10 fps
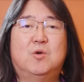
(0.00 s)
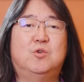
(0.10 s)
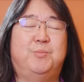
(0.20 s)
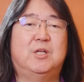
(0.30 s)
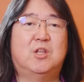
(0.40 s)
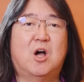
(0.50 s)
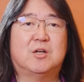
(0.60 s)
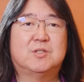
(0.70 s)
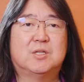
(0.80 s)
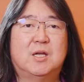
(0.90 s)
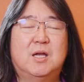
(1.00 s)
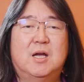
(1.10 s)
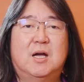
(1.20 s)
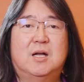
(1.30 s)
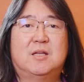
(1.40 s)
will be lost.
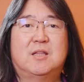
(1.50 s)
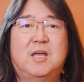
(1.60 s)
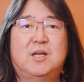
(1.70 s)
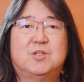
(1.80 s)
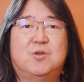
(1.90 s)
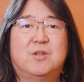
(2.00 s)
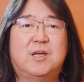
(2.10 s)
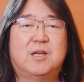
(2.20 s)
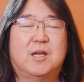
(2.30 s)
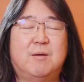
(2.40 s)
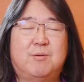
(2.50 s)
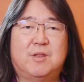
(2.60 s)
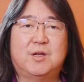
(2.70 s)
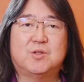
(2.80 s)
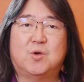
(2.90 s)
And the things you think
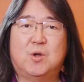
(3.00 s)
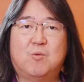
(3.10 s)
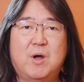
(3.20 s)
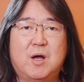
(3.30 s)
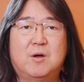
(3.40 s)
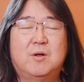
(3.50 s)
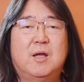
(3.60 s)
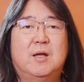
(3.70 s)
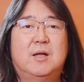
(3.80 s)
everything is going well,